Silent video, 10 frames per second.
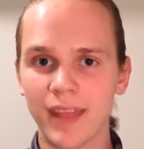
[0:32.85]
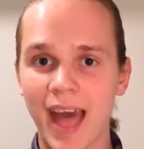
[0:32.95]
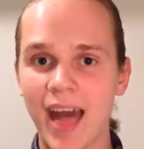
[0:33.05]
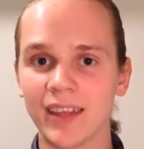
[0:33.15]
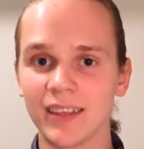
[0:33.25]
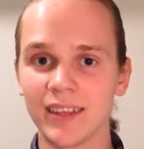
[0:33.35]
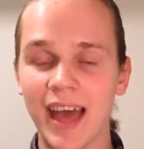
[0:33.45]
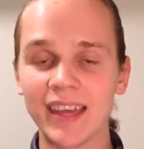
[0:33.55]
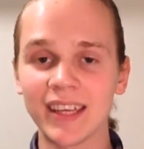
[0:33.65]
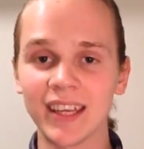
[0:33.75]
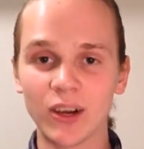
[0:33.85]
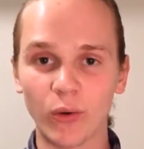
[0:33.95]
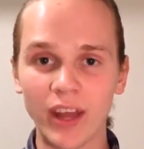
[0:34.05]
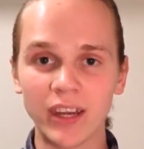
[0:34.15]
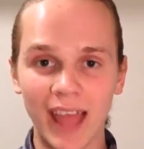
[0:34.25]
and
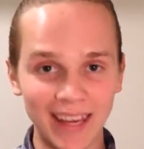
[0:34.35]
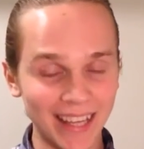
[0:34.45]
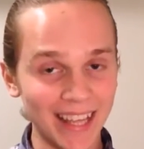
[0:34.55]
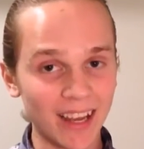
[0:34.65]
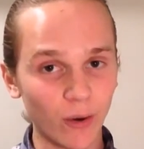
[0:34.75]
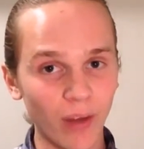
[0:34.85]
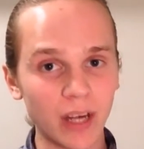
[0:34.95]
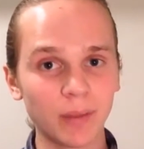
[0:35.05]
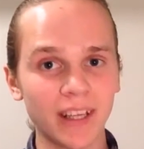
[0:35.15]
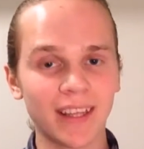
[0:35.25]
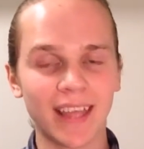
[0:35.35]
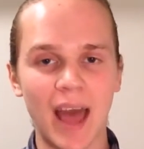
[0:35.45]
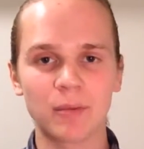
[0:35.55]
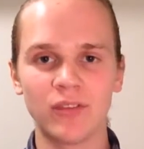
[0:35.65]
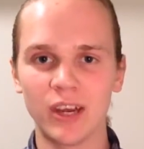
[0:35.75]
an incredibly
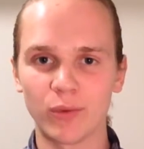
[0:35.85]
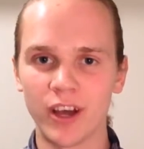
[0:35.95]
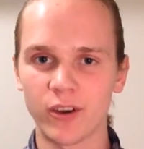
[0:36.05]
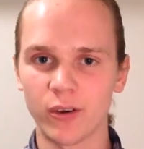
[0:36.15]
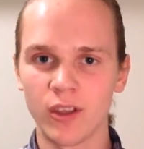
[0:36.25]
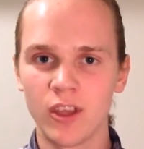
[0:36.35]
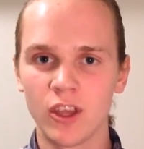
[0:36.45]
captivating writer.